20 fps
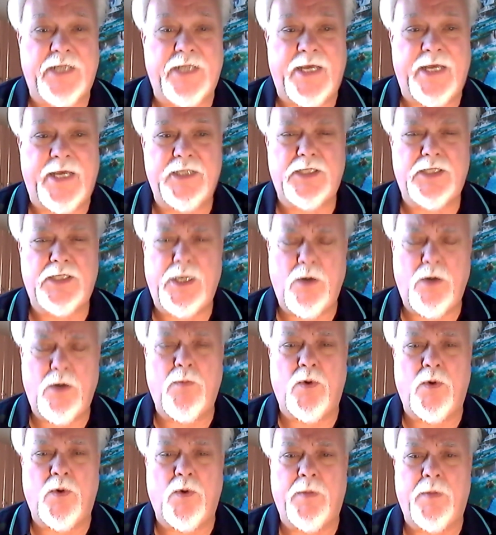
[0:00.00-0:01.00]
days. They know
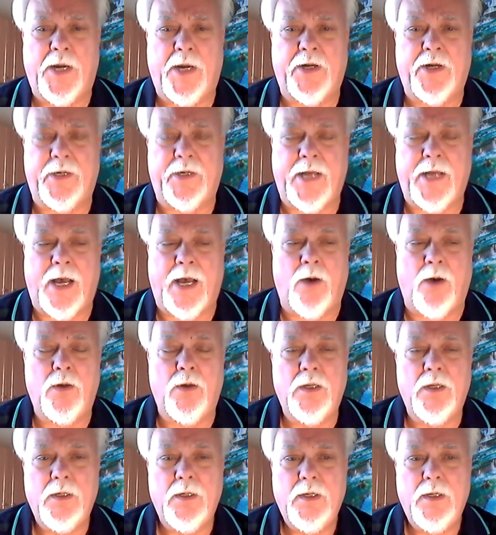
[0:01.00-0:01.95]
more about it now,